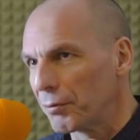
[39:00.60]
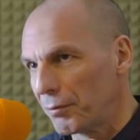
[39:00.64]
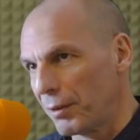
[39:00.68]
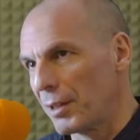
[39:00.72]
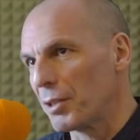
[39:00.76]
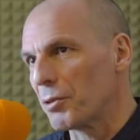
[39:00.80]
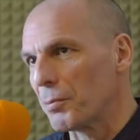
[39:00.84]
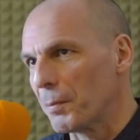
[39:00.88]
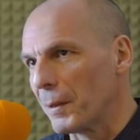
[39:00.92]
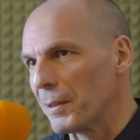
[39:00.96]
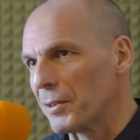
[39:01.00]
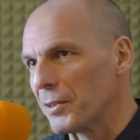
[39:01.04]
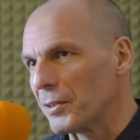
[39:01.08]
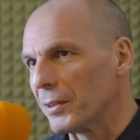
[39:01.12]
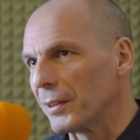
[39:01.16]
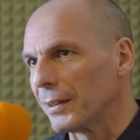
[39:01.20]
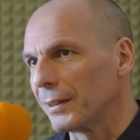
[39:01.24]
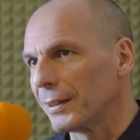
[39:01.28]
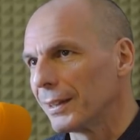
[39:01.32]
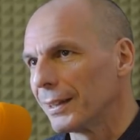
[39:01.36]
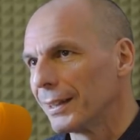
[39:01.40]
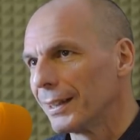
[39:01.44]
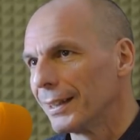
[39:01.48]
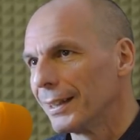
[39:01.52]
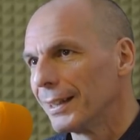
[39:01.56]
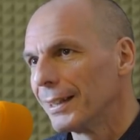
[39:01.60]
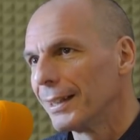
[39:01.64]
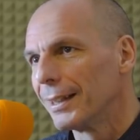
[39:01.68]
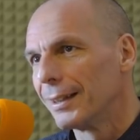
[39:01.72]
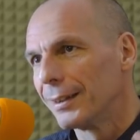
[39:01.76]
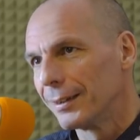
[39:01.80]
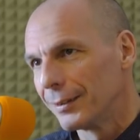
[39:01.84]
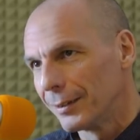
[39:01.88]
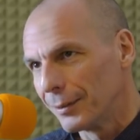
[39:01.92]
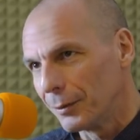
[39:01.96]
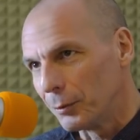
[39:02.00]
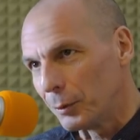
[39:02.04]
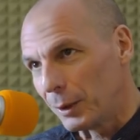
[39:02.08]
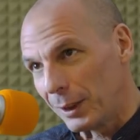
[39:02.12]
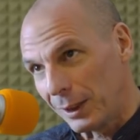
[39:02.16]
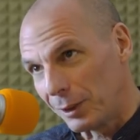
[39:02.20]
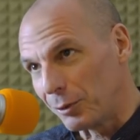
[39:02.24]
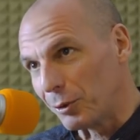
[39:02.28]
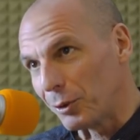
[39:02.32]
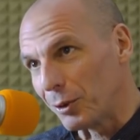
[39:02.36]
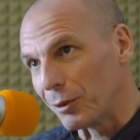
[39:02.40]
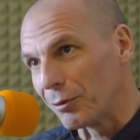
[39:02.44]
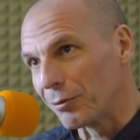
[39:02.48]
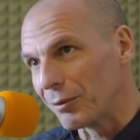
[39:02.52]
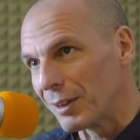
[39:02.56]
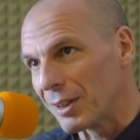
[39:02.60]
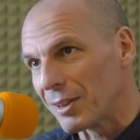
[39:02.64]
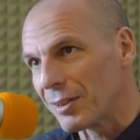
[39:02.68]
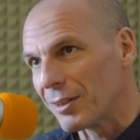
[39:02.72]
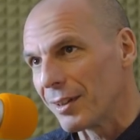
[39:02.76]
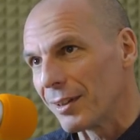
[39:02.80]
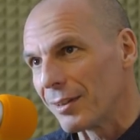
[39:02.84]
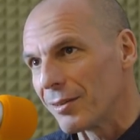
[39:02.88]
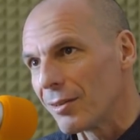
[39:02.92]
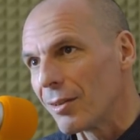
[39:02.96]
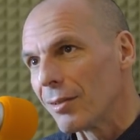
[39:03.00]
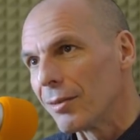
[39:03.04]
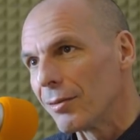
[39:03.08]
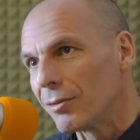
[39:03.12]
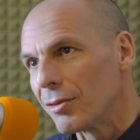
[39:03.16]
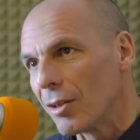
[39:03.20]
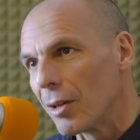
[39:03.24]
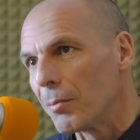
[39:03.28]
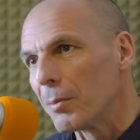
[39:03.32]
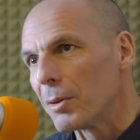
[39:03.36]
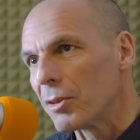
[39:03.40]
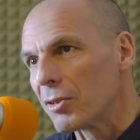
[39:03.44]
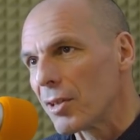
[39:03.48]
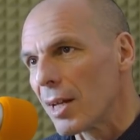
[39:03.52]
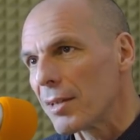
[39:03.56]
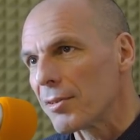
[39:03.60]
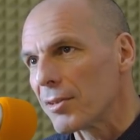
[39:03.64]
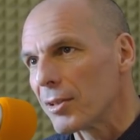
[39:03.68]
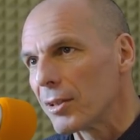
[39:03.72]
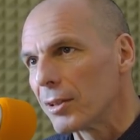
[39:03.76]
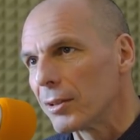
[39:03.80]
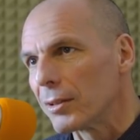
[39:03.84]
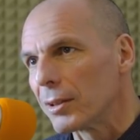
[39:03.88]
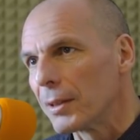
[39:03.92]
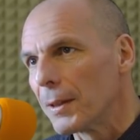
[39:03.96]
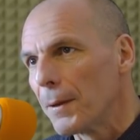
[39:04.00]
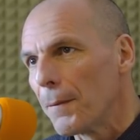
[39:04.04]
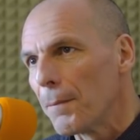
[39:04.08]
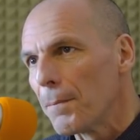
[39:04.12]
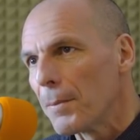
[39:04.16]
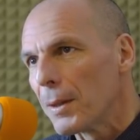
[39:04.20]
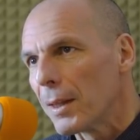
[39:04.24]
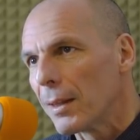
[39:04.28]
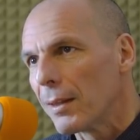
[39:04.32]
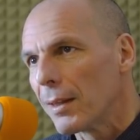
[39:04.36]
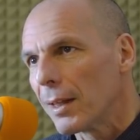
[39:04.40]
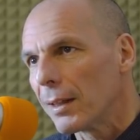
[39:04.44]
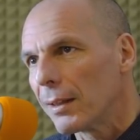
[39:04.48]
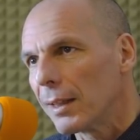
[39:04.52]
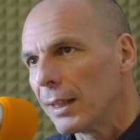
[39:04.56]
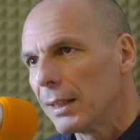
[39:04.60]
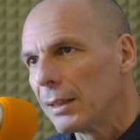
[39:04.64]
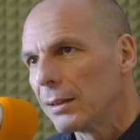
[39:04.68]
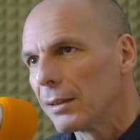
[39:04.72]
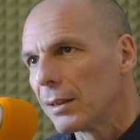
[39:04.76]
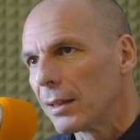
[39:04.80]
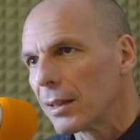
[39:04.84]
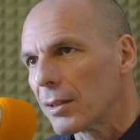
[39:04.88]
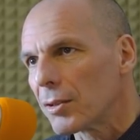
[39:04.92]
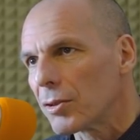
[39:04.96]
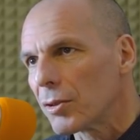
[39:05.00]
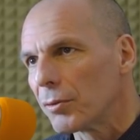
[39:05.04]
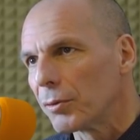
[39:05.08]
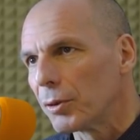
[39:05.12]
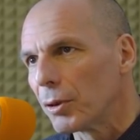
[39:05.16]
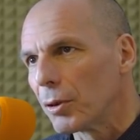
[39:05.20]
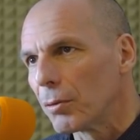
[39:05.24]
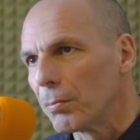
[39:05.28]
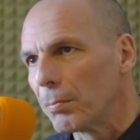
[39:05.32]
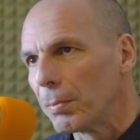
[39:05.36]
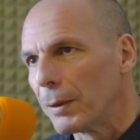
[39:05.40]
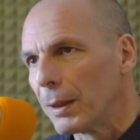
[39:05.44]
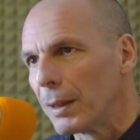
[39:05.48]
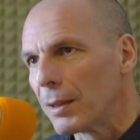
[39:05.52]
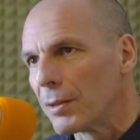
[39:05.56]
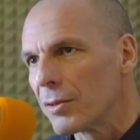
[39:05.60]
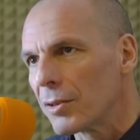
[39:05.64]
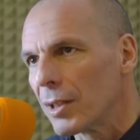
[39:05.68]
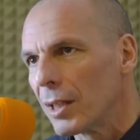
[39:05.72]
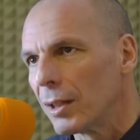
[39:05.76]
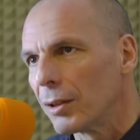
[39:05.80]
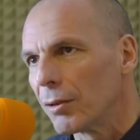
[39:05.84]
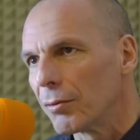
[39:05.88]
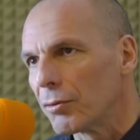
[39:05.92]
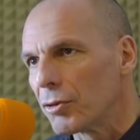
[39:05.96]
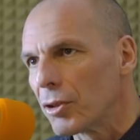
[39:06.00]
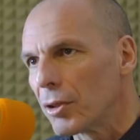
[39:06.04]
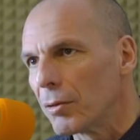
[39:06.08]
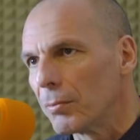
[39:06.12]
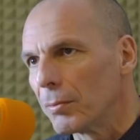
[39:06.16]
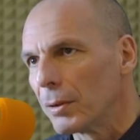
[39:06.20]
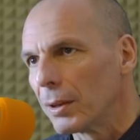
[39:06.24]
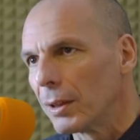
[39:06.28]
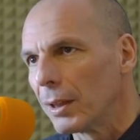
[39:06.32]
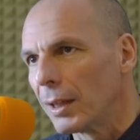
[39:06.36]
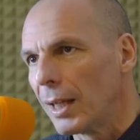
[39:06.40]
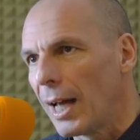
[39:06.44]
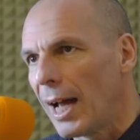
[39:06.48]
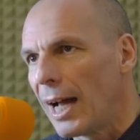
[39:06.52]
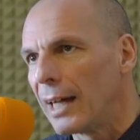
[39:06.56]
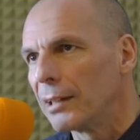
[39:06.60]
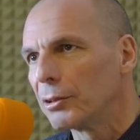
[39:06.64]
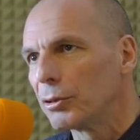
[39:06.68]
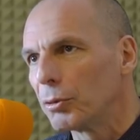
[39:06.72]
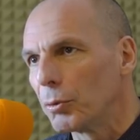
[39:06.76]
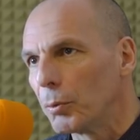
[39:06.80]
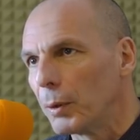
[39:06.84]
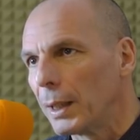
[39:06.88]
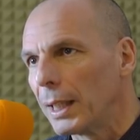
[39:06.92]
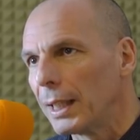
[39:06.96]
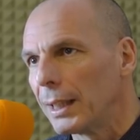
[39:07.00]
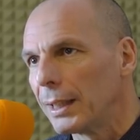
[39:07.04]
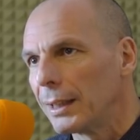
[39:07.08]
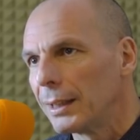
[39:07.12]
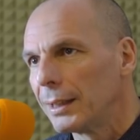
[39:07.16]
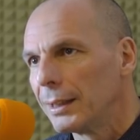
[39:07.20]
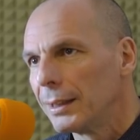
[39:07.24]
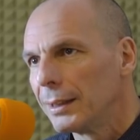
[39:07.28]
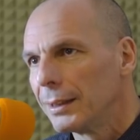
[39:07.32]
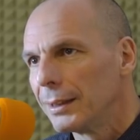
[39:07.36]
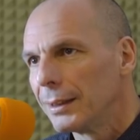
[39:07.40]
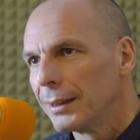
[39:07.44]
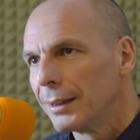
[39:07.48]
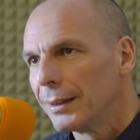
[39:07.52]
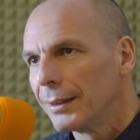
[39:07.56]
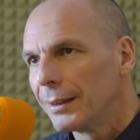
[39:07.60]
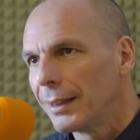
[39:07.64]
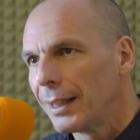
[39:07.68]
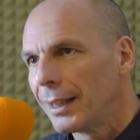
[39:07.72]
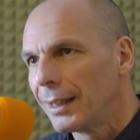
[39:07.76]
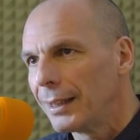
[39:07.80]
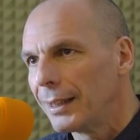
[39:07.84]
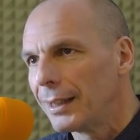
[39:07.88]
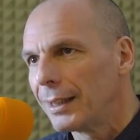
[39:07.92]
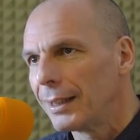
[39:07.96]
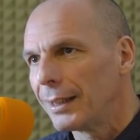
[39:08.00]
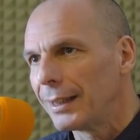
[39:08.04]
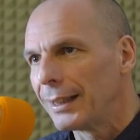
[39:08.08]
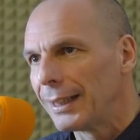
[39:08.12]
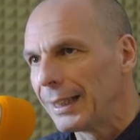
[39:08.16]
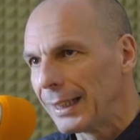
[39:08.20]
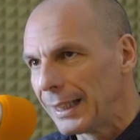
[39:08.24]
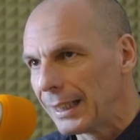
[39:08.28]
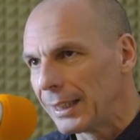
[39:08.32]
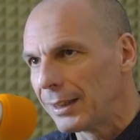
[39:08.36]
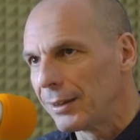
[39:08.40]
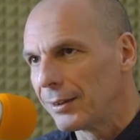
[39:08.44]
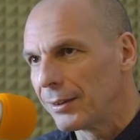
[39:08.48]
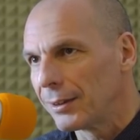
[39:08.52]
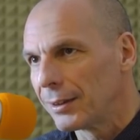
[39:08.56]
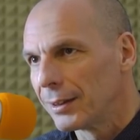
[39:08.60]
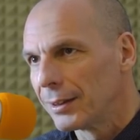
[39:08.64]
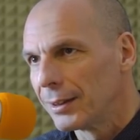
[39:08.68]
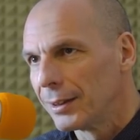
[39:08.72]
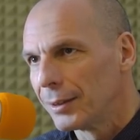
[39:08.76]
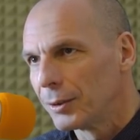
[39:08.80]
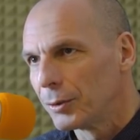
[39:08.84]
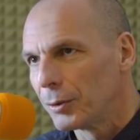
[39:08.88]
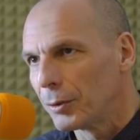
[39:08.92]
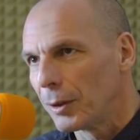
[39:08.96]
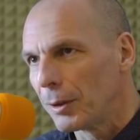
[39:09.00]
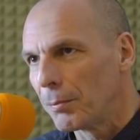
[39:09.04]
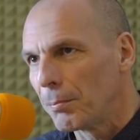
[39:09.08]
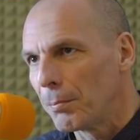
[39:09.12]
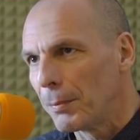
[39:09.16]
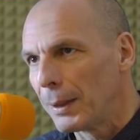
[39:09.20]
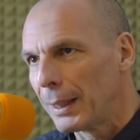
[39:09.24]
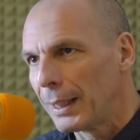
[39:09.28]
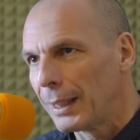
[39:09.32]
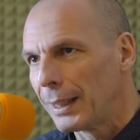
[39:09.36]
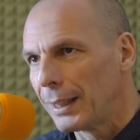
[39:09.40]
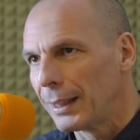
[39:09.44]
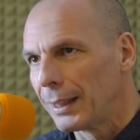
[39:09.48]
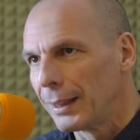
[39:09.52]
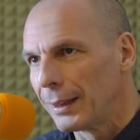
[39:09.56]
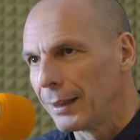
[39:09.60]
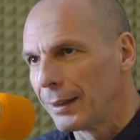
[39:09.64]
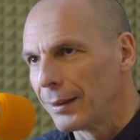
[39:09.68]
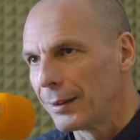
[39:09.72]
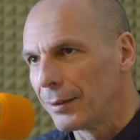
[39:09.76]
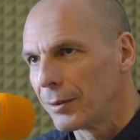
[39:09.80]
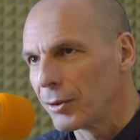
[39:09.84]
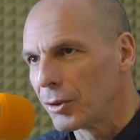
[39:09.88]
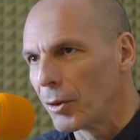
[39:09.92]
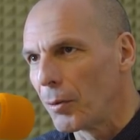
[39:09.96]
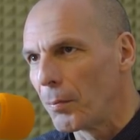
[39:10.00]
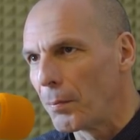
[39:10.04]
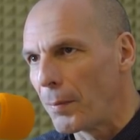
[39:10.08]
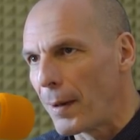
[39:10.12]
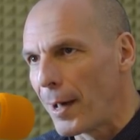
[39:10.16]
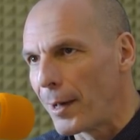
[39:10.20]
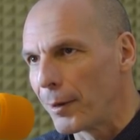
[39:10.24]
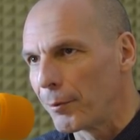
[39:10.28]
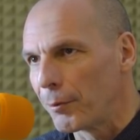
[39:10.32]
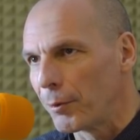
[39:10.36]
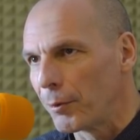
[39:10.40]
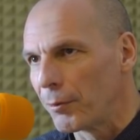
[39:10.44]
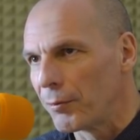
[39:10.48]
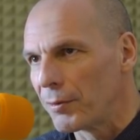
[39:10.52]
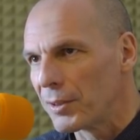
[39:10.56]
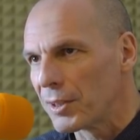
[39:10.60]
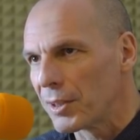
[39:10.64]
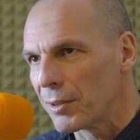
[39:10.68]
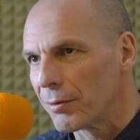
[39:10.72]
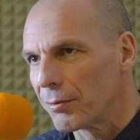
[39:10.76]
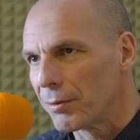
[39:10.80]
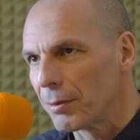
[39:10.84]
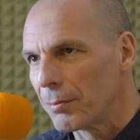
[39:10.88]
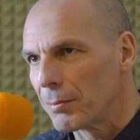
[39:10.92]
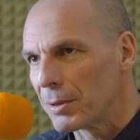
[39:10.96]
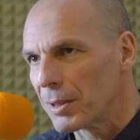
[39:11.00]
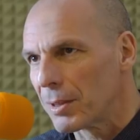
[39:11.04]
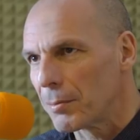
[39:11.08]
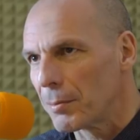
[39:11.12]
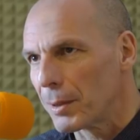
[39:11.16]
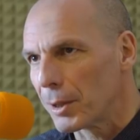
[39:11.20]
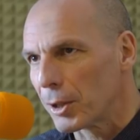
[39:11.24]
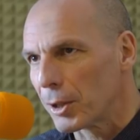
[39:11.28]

the French president. We need to convince the German Chancellor that the interests of Europeans and of Germany outweigh her need to remain so powerful vis-a-vis Mr.